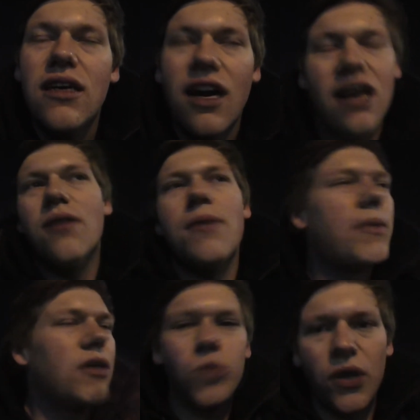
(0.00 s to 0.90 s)
I can't
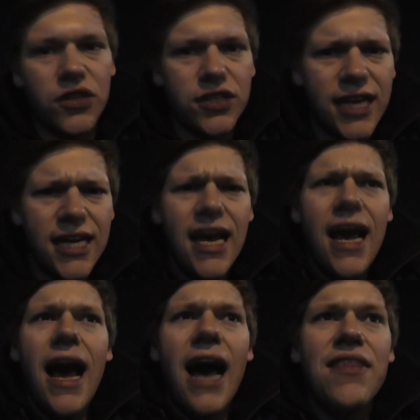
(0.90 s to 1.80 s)
remember. It's one or the other.
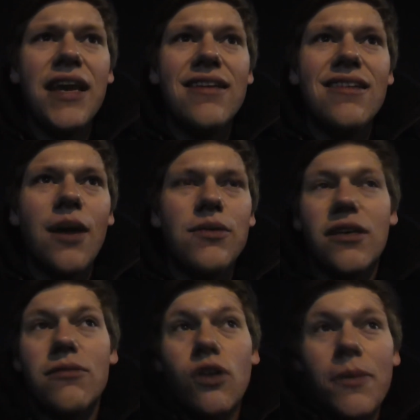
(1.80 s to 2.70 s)
And then I was
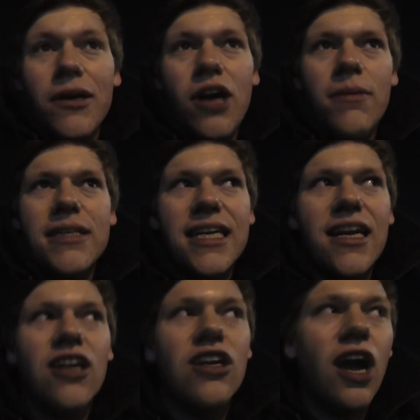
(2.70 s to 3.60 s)
like, what about comedy?
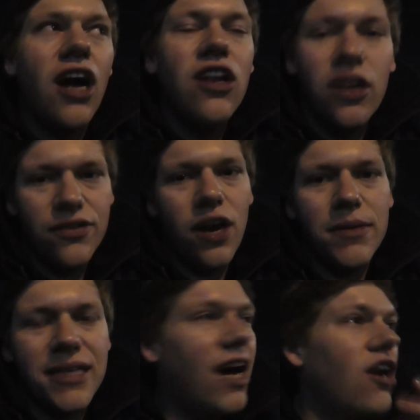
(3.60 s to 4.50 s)
I love
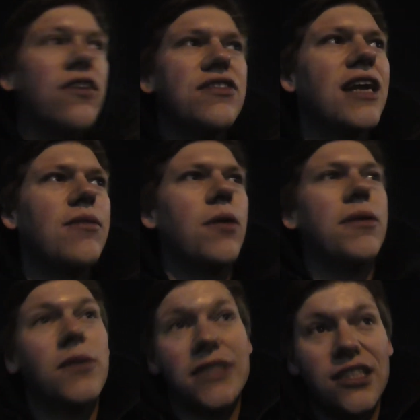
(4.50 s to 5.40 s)
comedy. I love stand-up
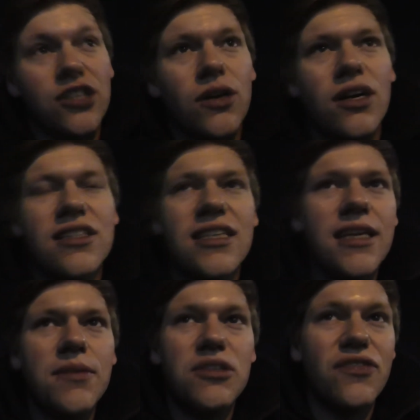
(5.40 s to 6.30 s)
comedy. I went to see Joe
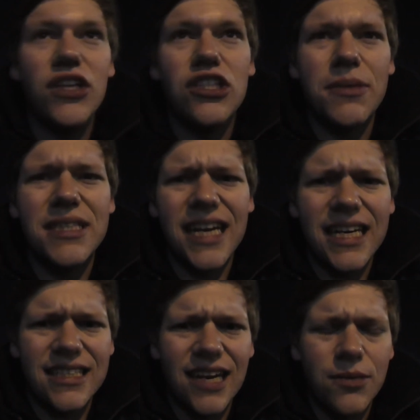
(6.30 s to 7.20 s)
Lycett. It's the first time I'd seen
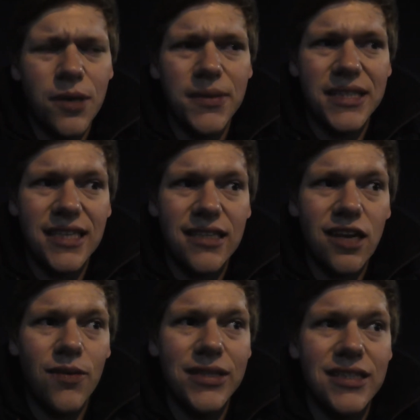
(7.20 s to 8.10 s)
any stand-up comedy since
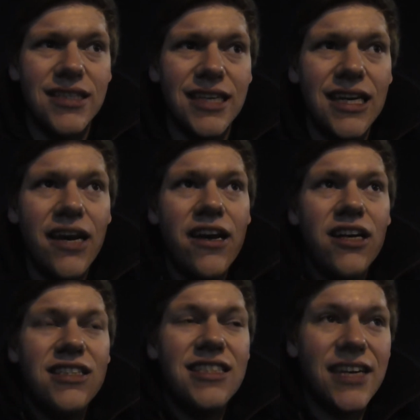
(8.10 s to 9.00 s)
I went to see
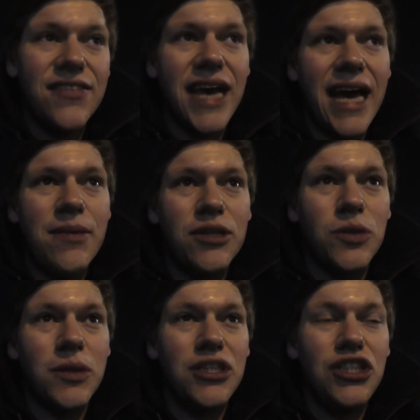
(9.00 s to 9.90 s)
Stephen K. Amos
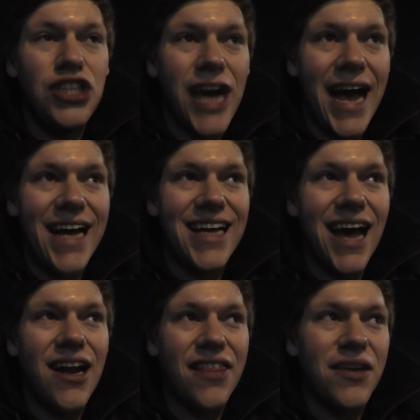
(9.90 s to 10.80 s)
with Jack,
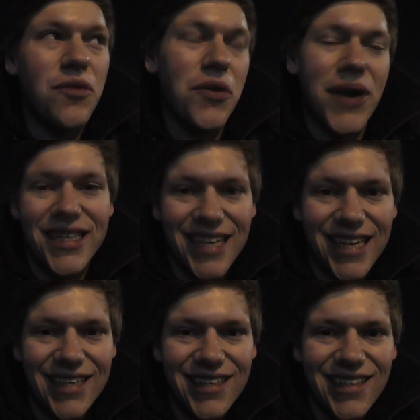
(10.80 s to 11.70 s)
and I think we were
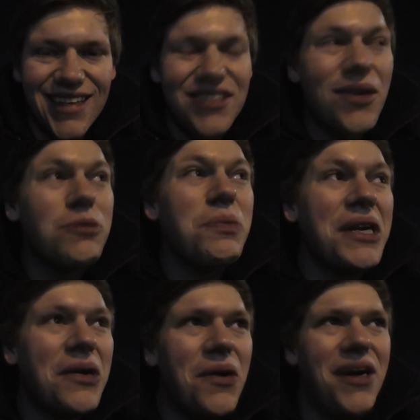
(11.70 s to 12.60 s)
18. So it's
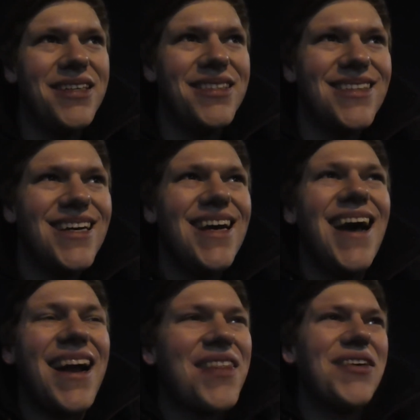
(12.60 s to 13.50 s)
been a while.
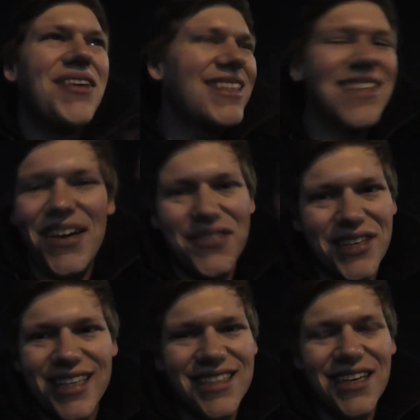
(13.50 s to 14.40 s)
And I thought, let's go for
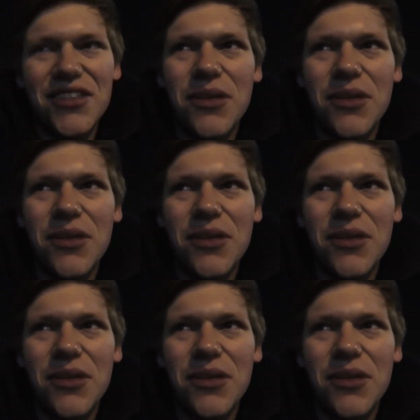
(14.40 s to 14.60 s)
it. Let's go